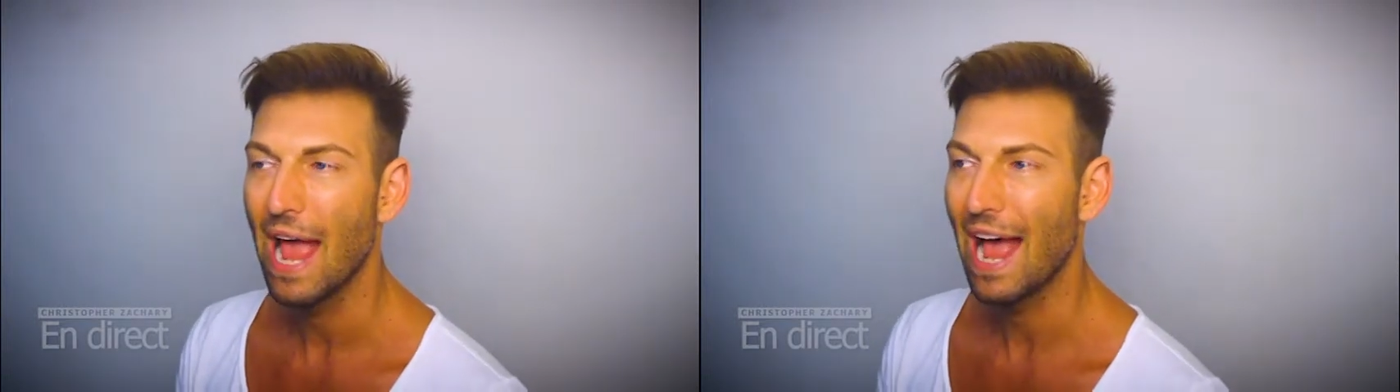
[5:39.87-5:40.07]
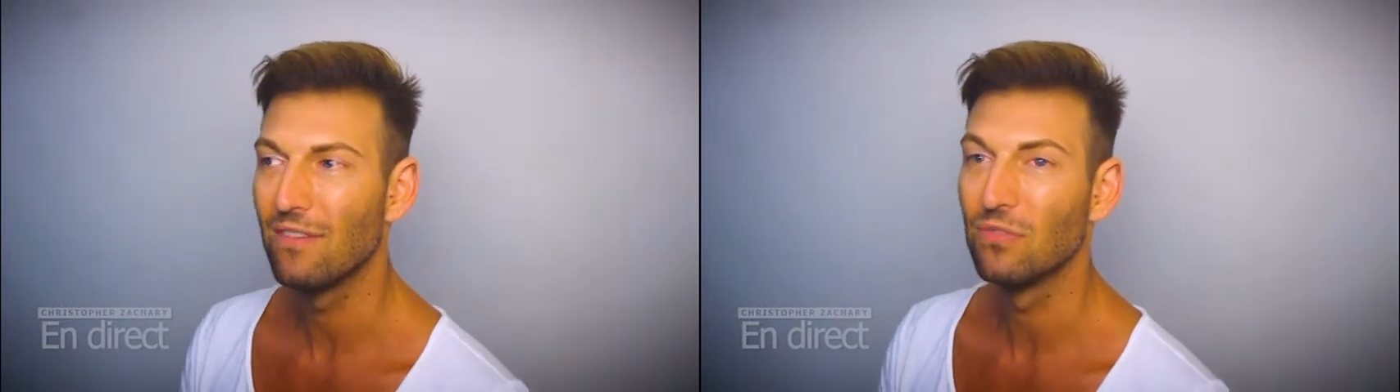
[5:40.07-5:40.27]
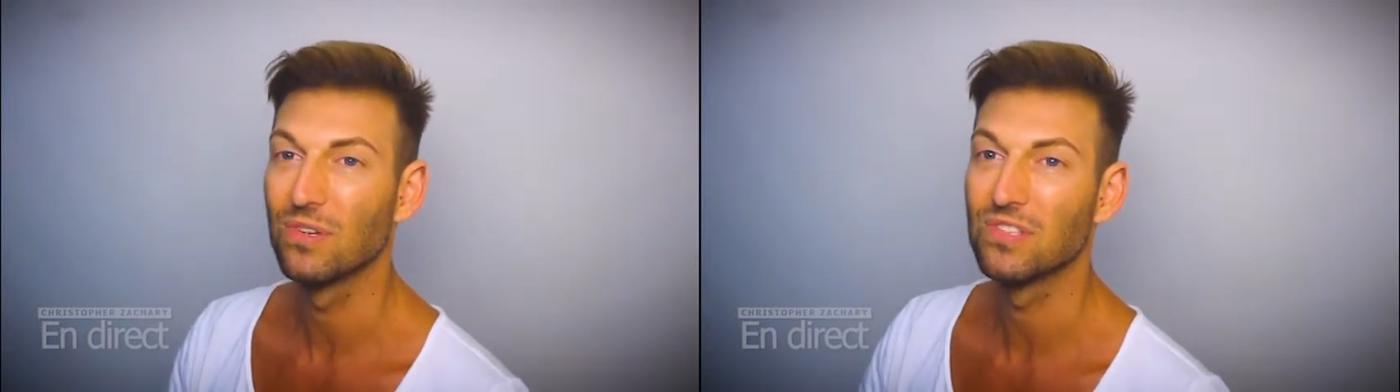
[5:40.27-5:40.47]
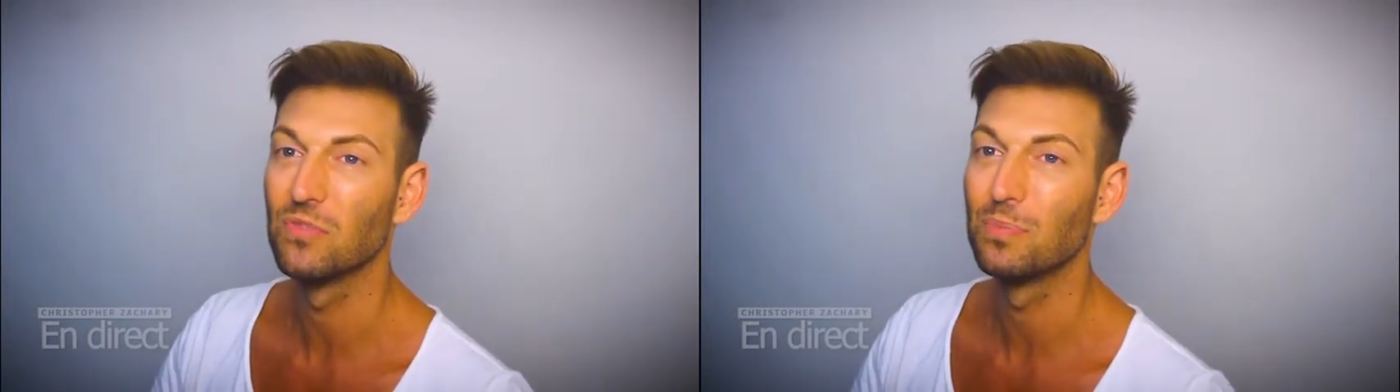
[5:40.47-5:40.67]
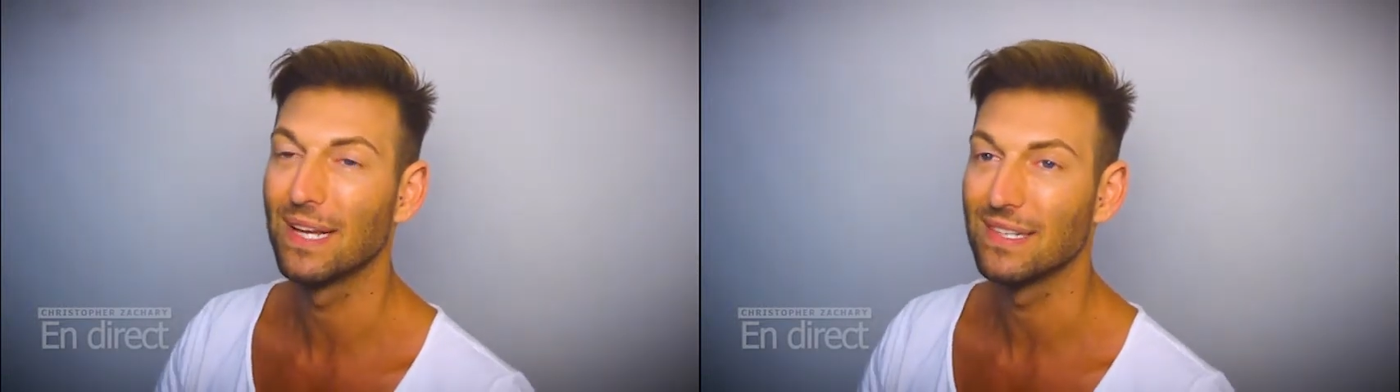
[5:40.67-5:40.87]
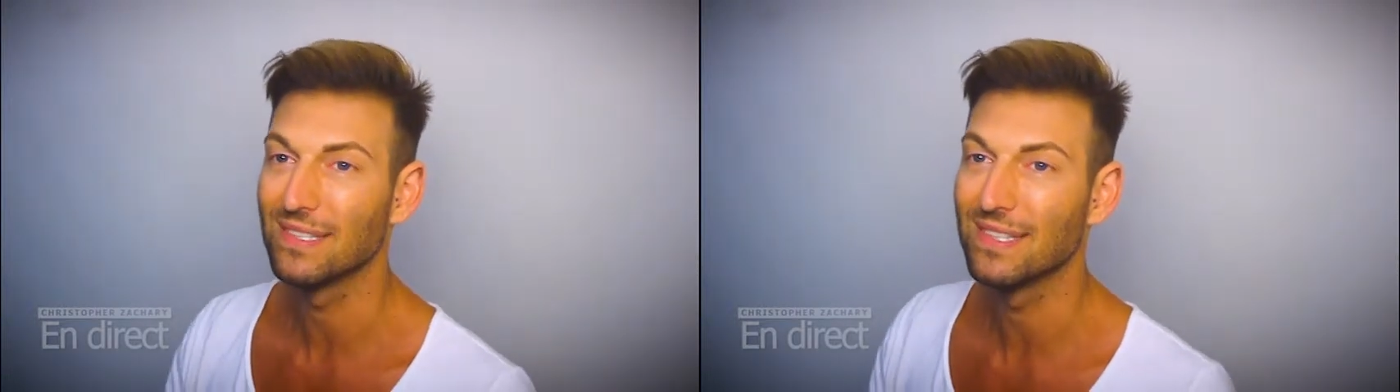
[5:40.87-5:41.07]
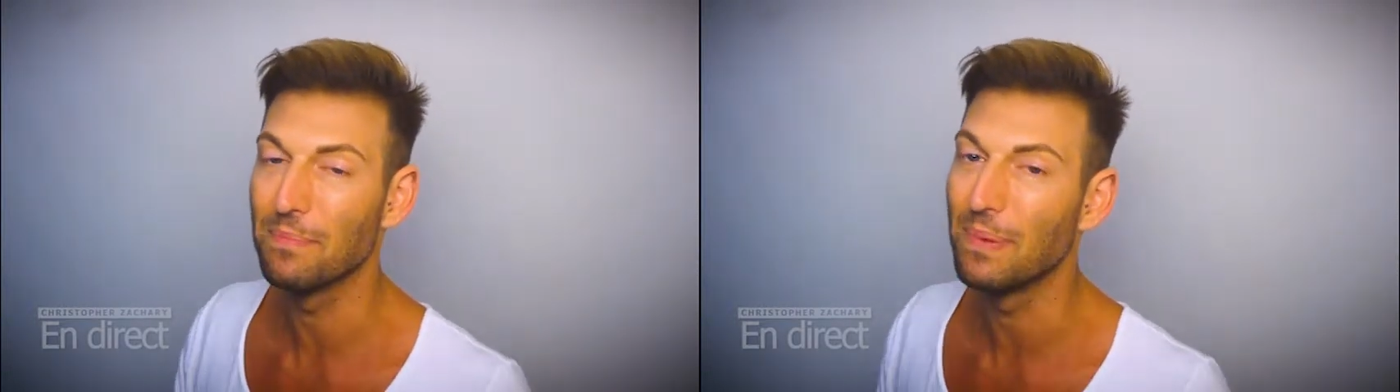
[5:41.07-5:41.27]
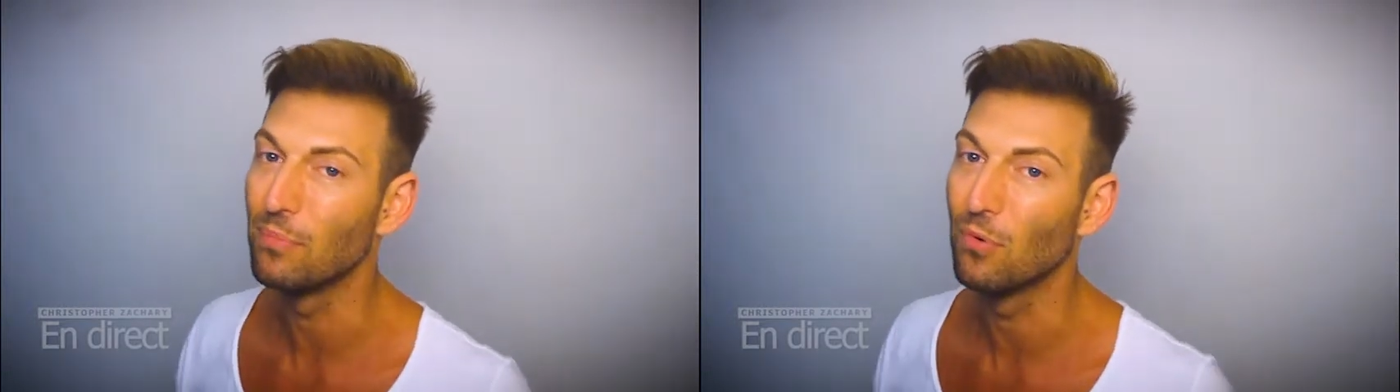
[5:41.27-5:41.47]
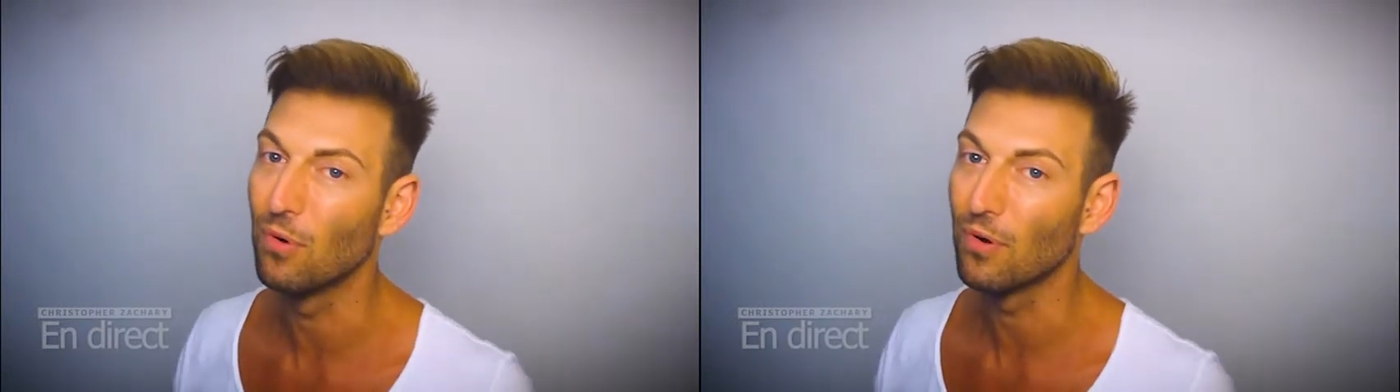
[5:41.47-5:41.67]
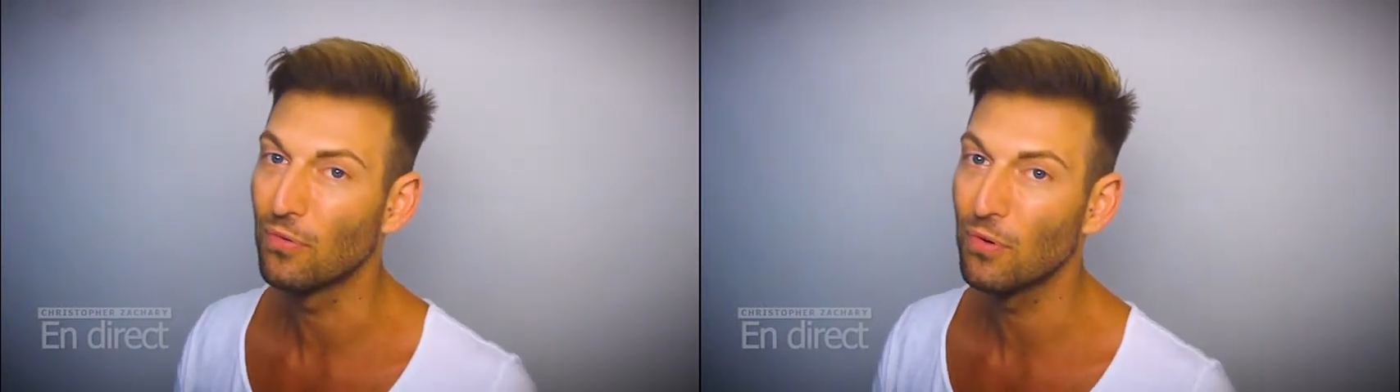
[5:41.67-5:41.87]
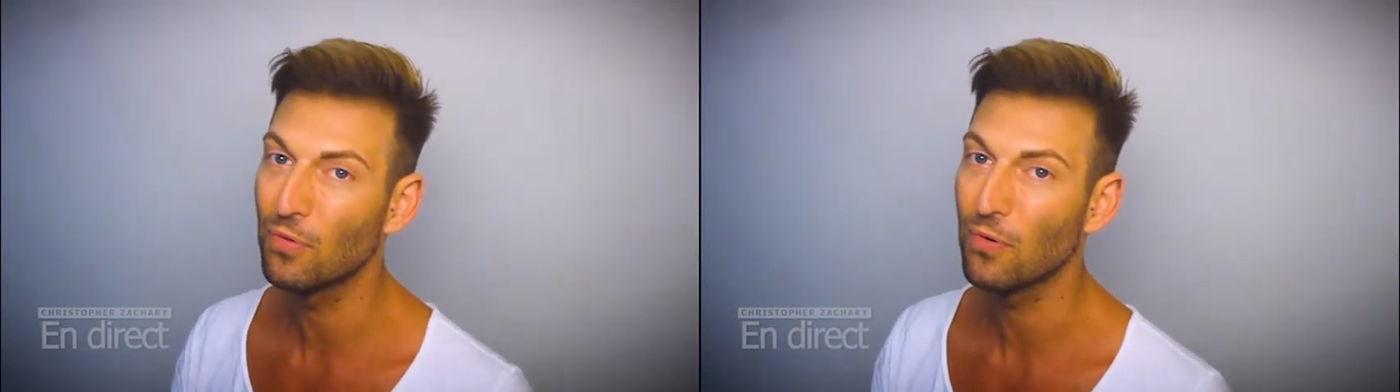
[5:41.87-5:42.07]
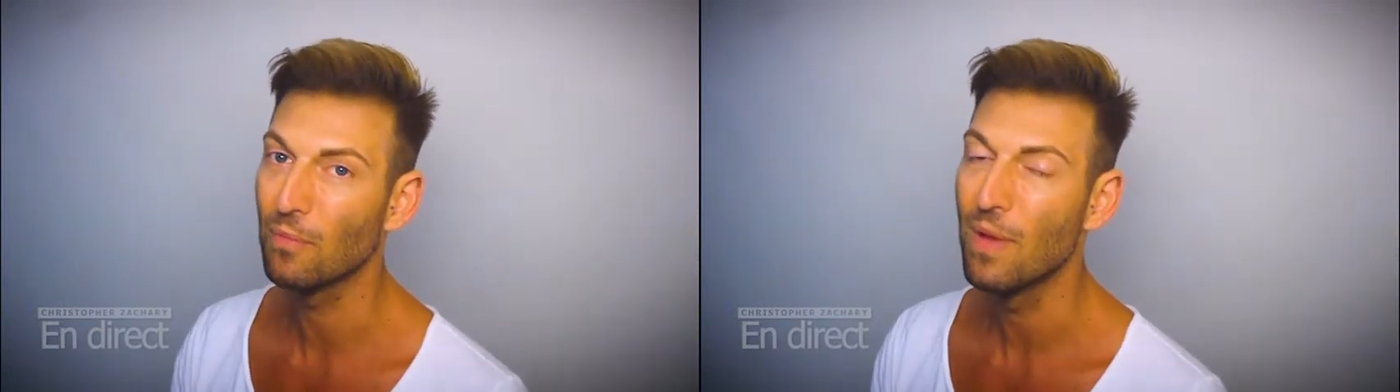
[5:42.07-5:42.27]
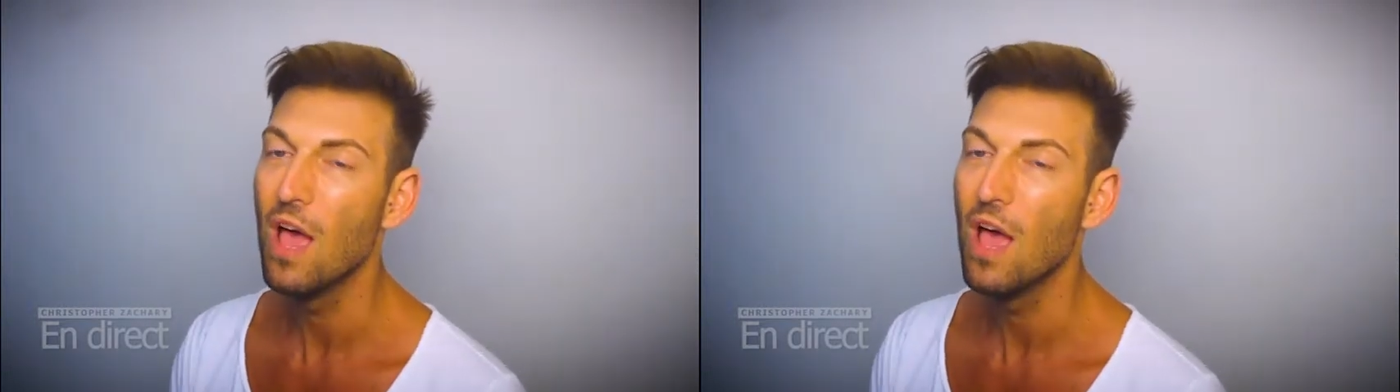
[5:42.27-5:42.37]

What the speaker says: have lots of places that people order food from.